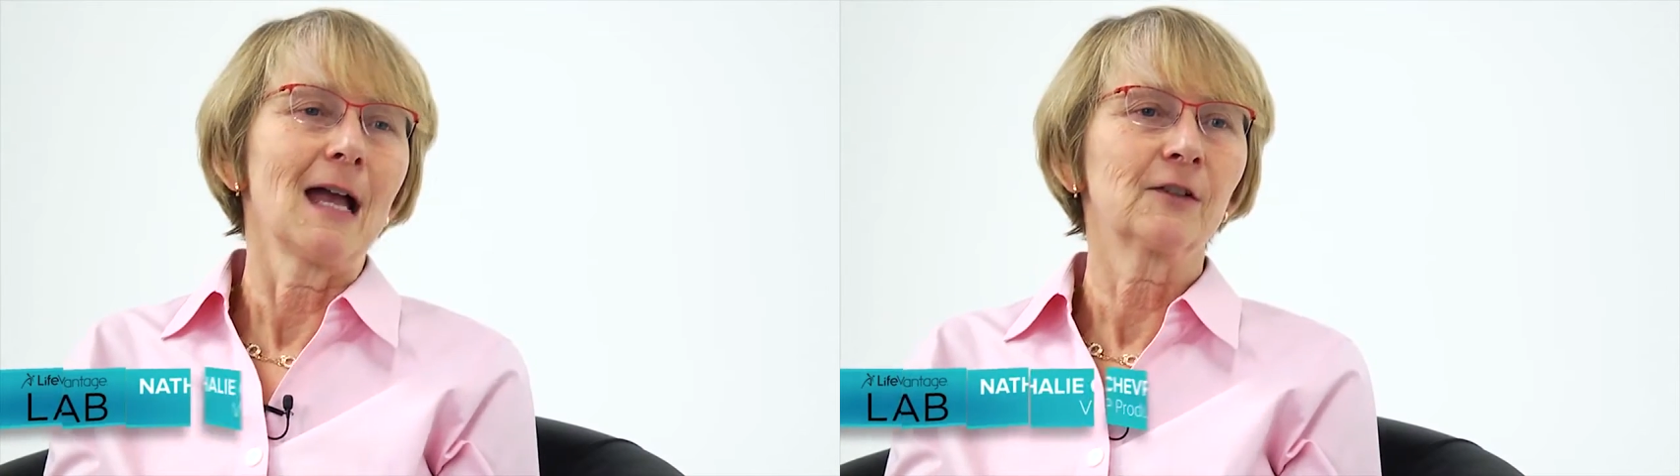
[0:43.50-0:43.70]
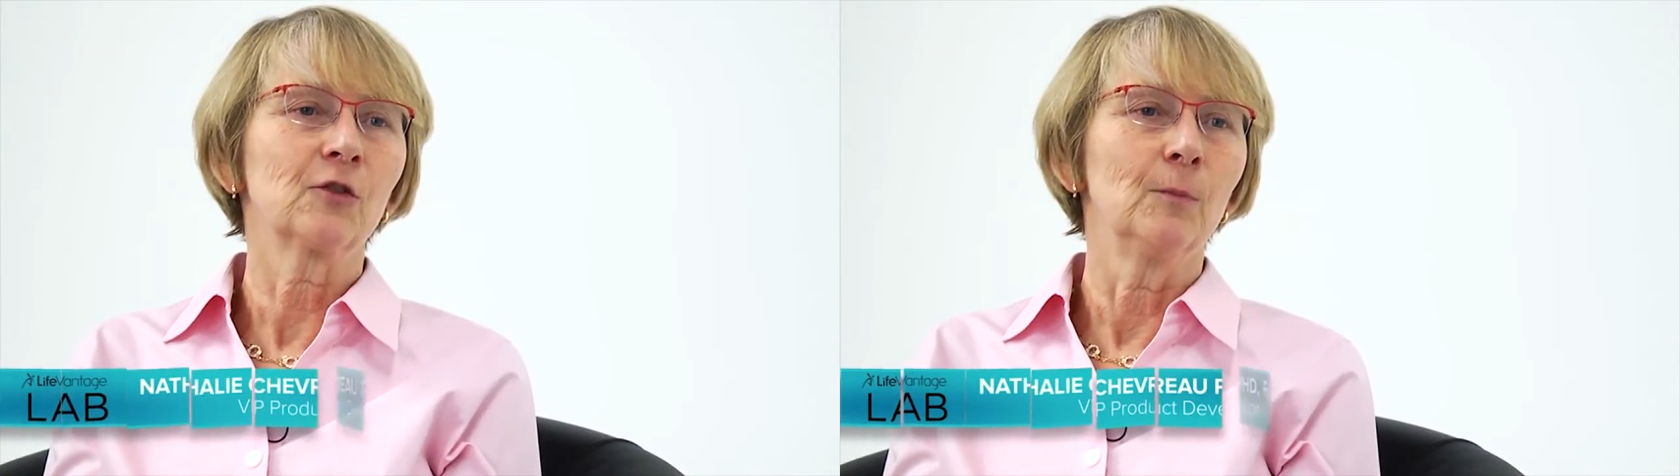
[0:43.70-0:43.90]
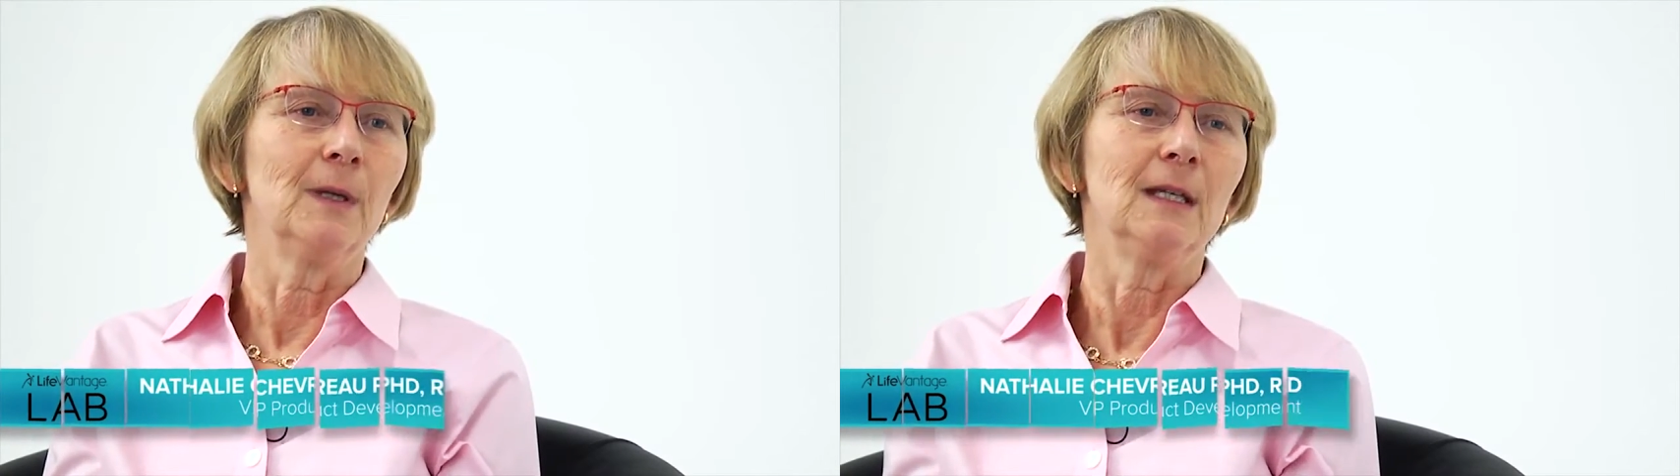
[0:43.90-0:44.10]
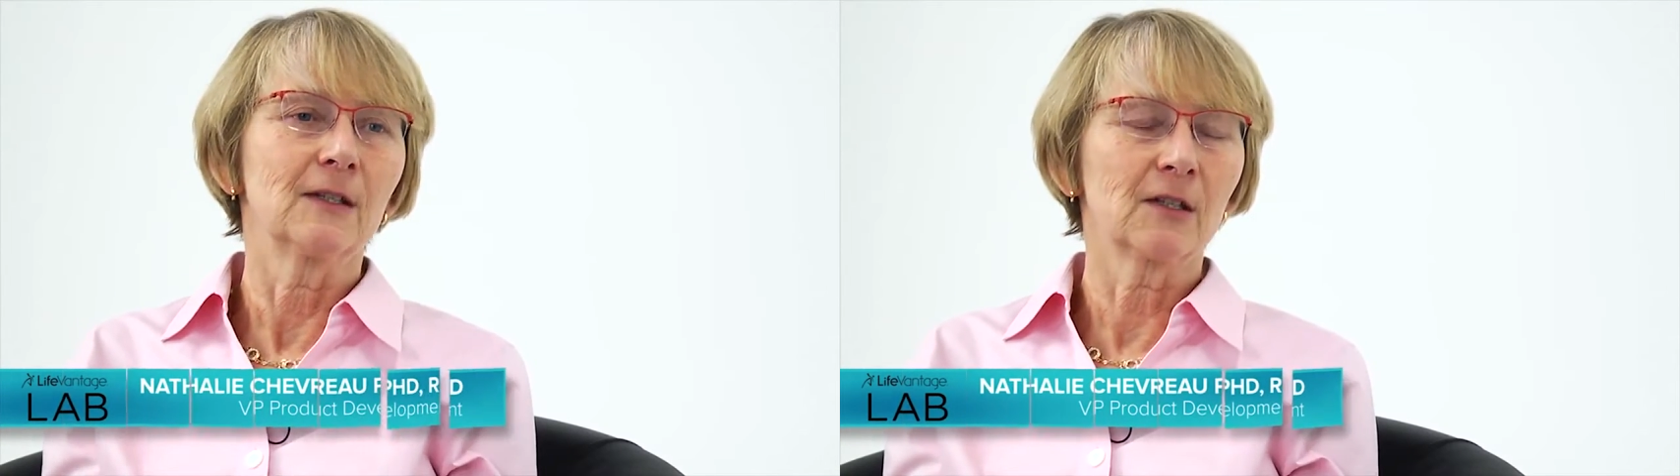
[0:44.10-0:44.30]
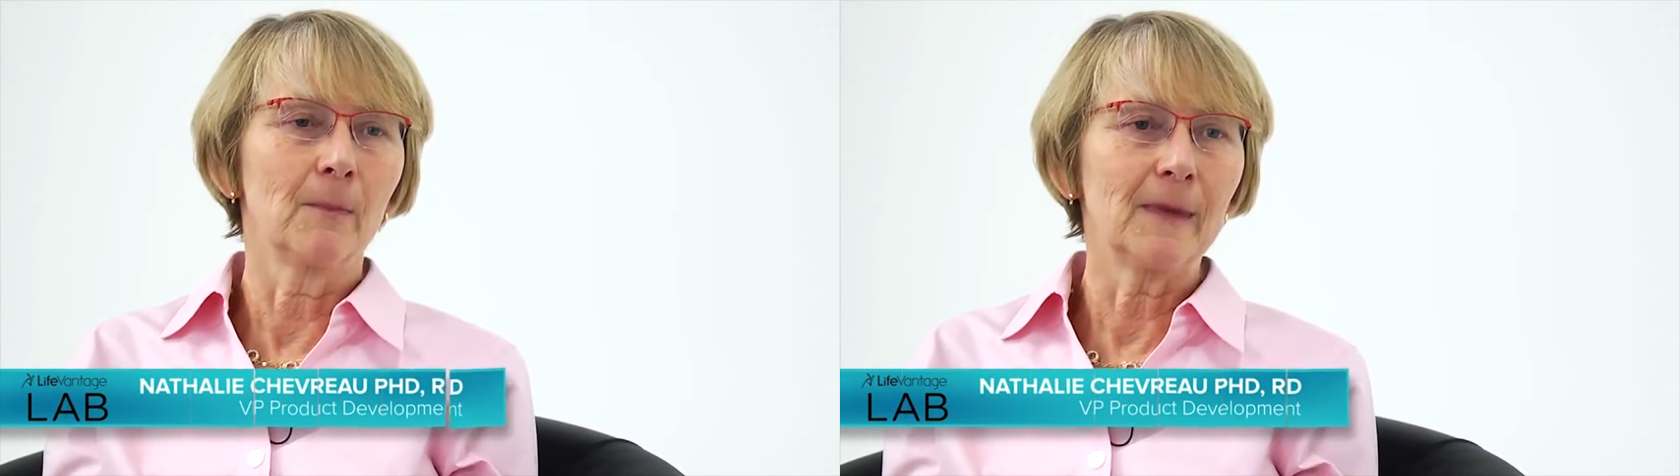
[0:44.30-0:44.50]
has to be
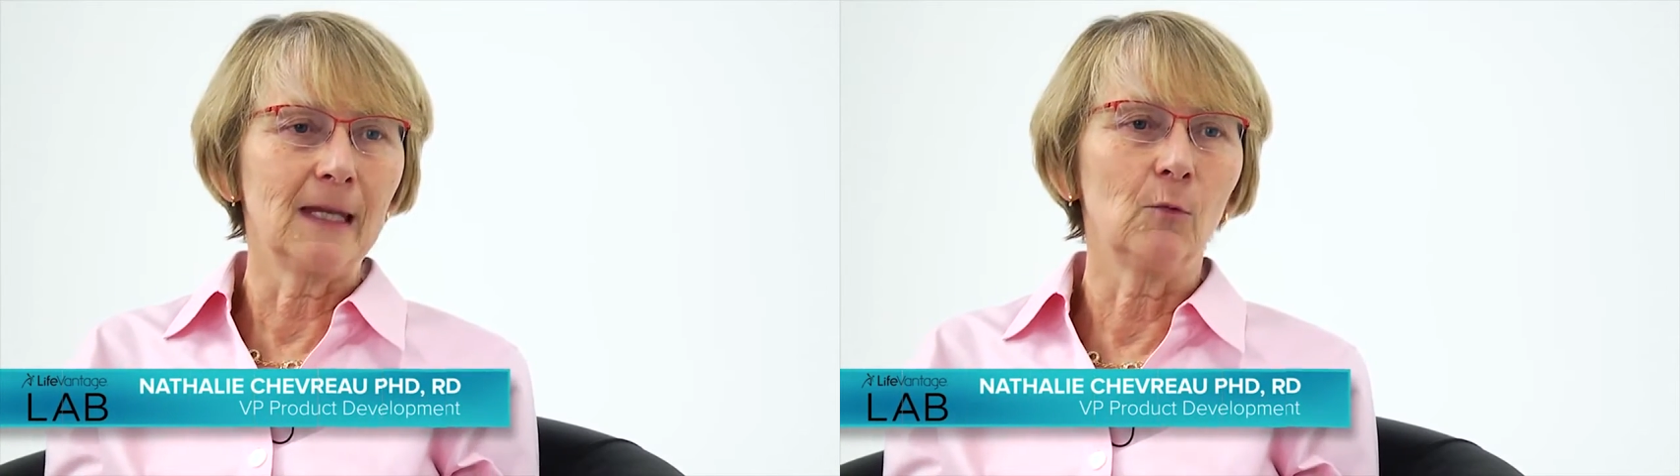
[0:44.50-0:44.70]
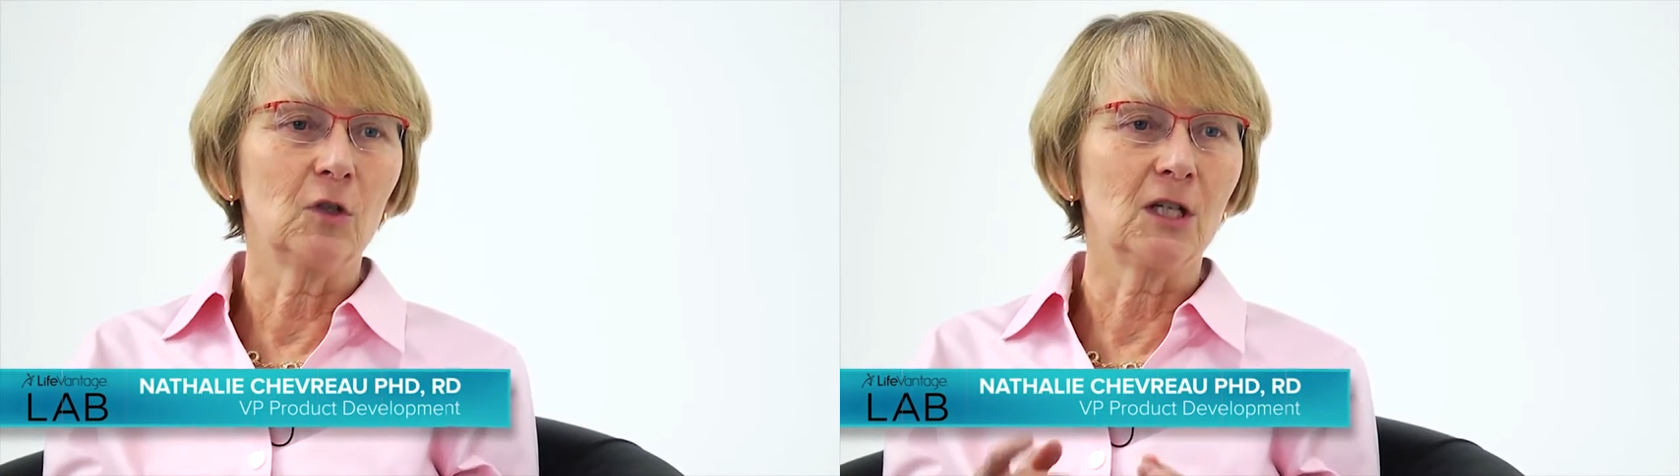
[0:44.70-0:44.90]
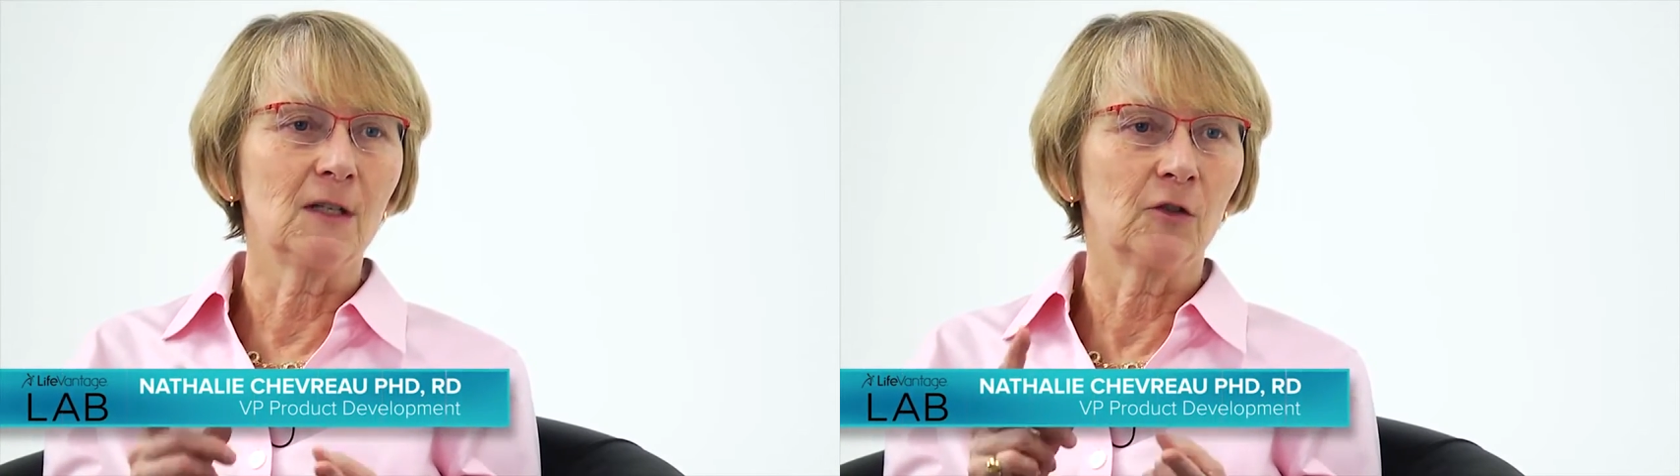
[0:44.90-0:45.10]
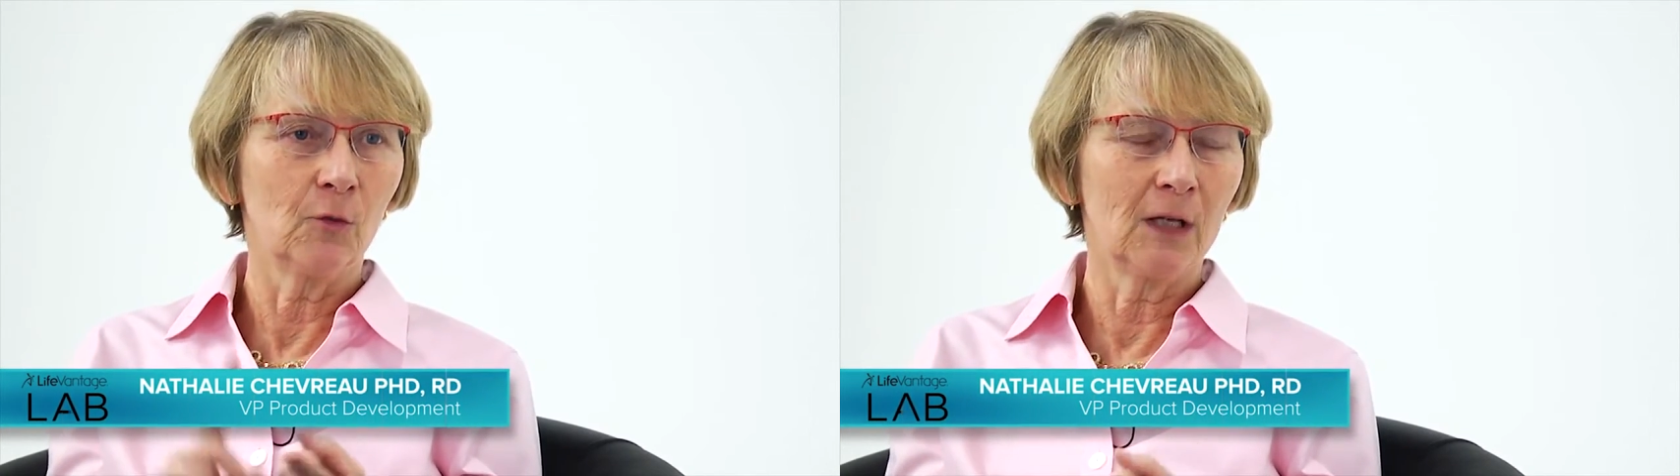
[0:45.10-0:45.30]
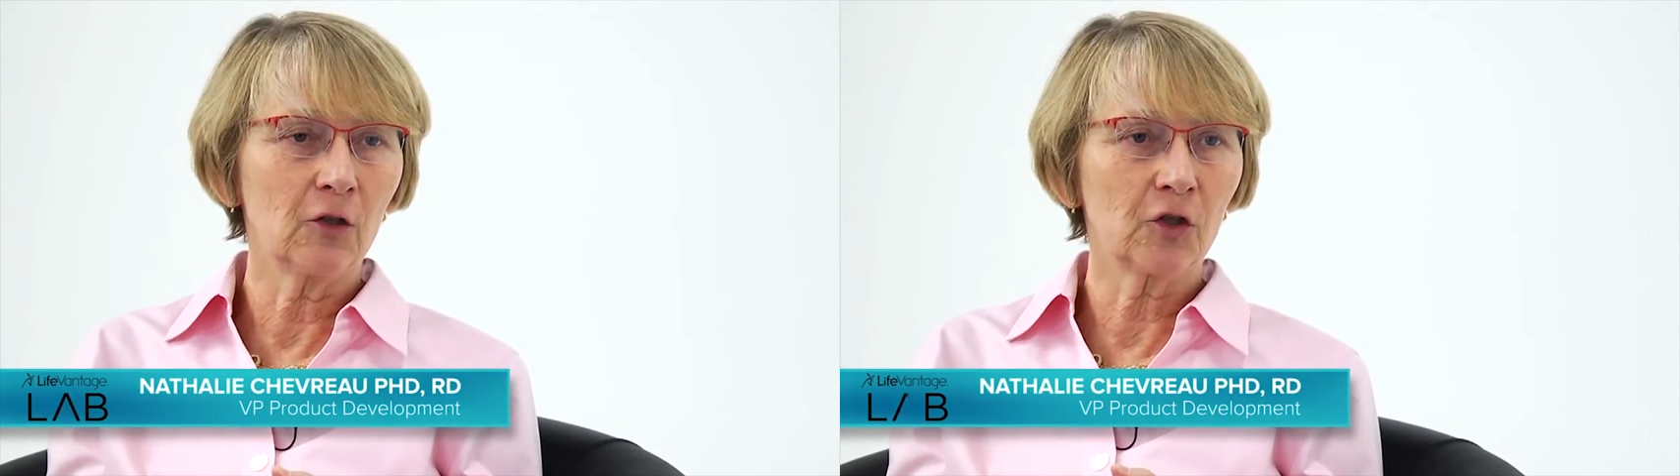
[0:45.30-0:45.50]
something which is
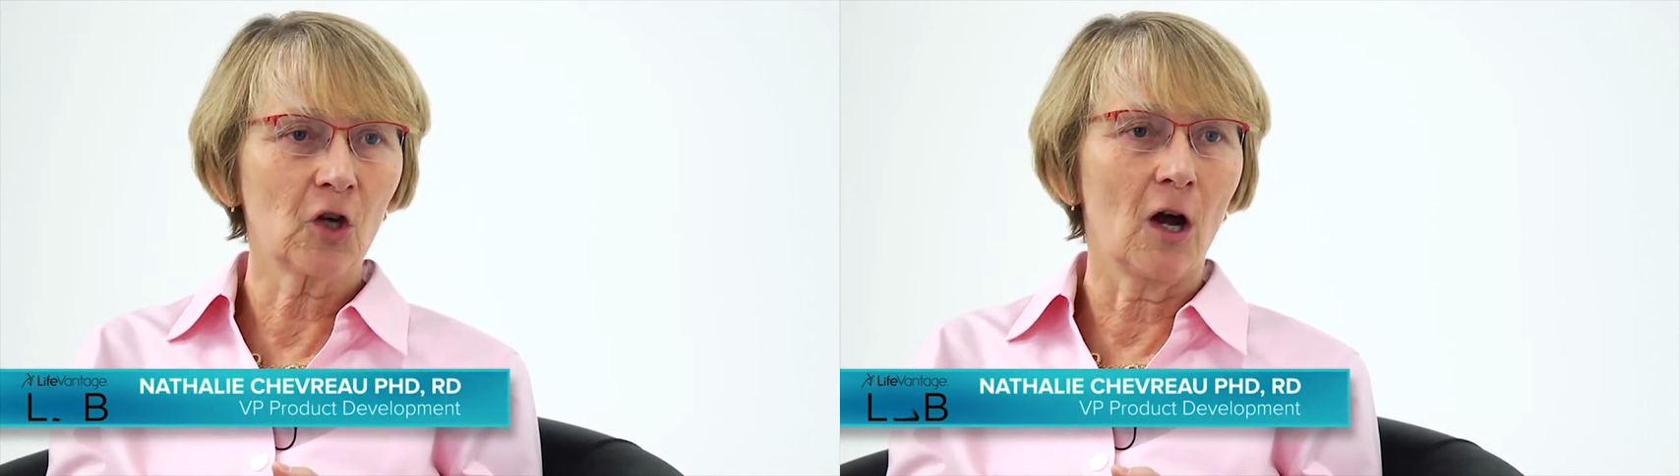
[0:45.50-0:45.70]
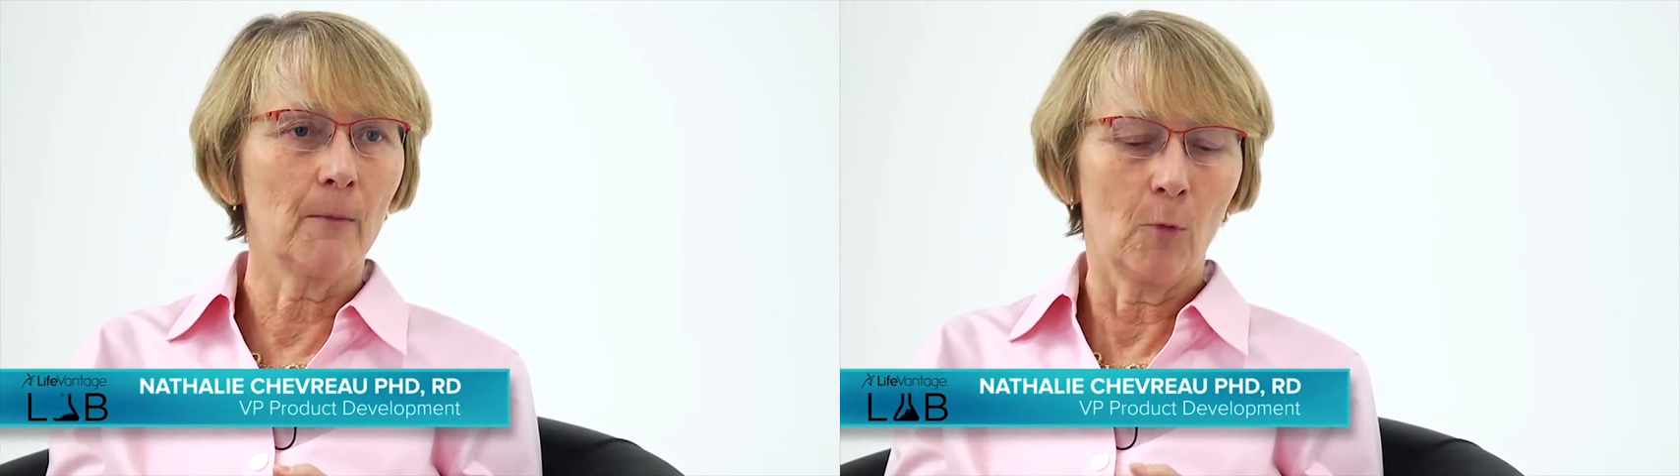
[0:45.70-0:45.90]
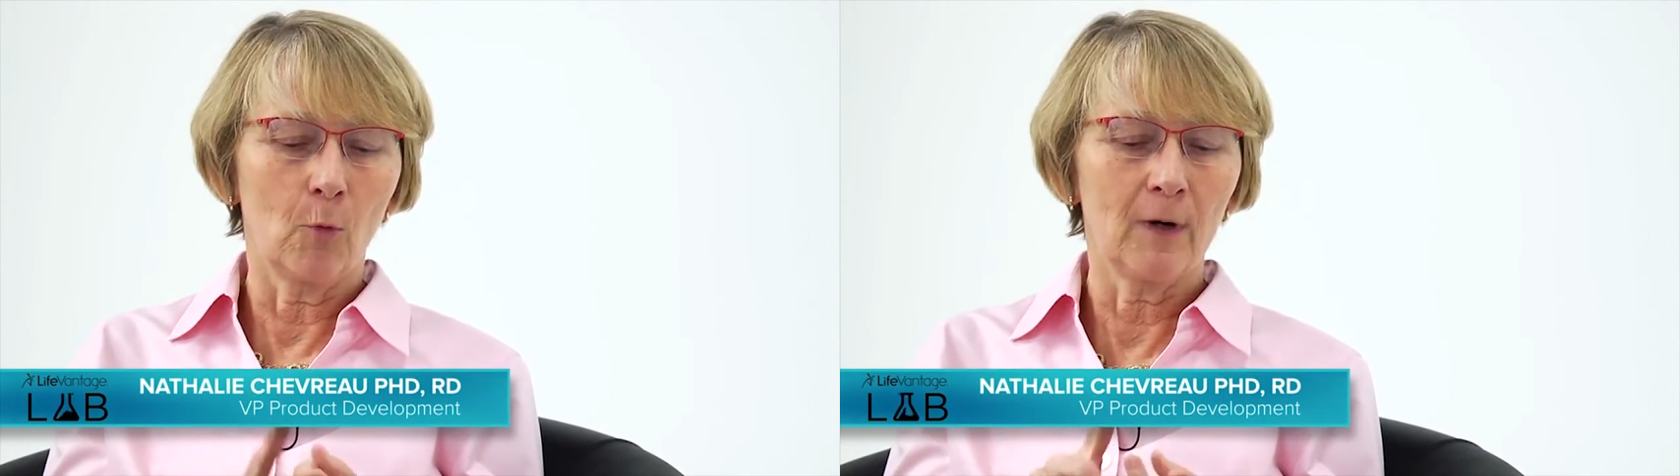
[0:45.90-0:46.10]
doing the job